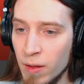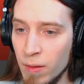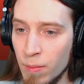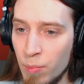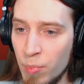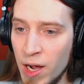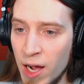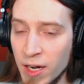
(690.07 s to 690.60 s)

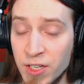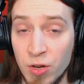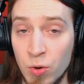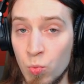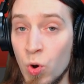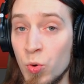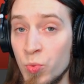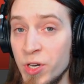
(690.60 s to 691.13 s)
But
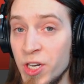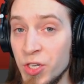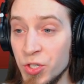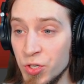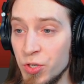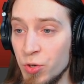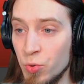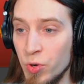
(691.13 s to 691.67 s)
what we need to
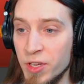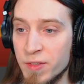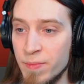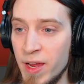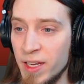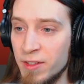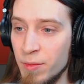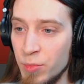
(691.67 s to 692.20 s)
do is
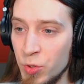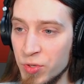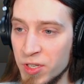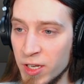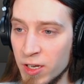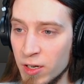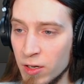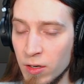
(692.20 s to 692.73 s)
make the
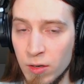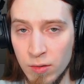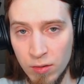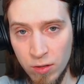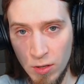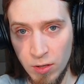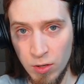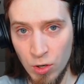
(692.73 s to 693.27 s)
music
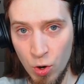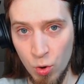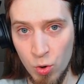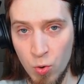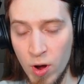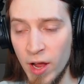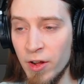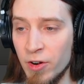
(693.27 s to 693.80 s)
go
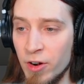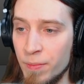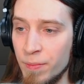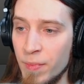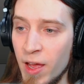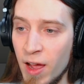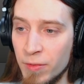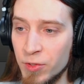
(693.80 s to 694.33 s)
quieter
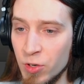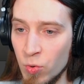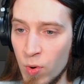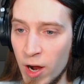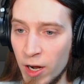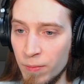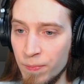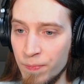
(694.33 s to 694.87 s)
after a
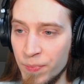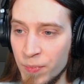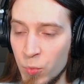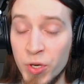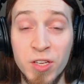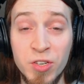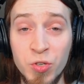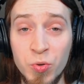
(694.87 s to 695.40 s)
while. We
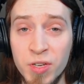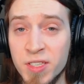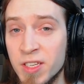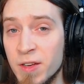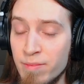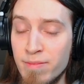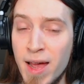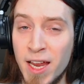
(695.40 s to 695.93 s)
can do this
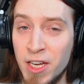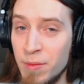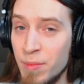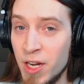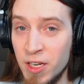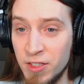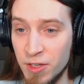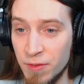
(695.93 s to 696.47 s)
in many,
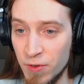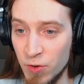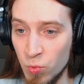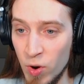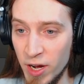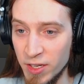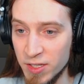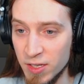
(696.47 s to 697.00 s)
many different
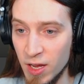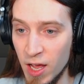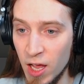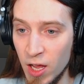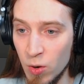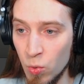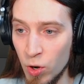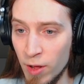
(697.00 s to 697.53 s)
ways.
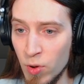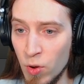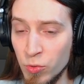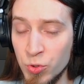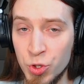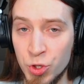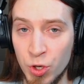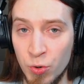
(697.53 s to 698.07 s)
What I'm going
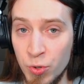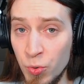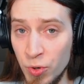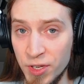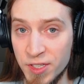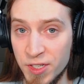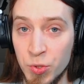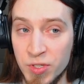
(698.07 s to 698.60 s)
to show you
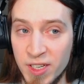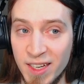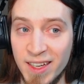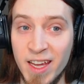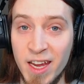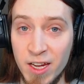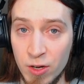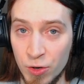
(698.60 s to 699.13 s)
is using
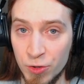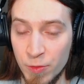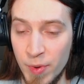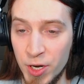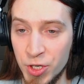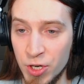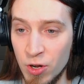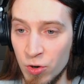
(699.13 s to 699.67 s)
gain
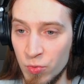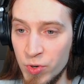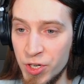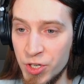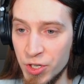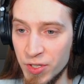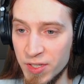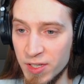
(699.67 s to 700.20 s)
automation on
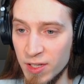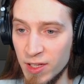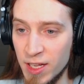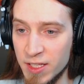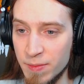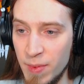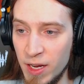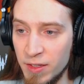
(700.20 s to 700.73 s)
regions.
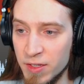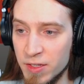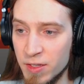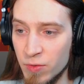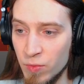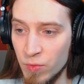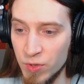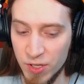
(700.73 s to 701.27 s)
Let's make this
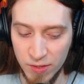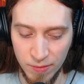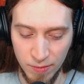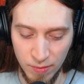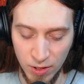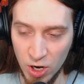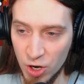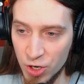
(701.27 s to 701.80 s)

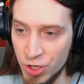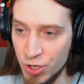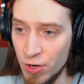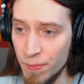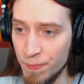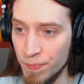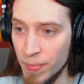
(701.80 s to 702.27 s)
larger.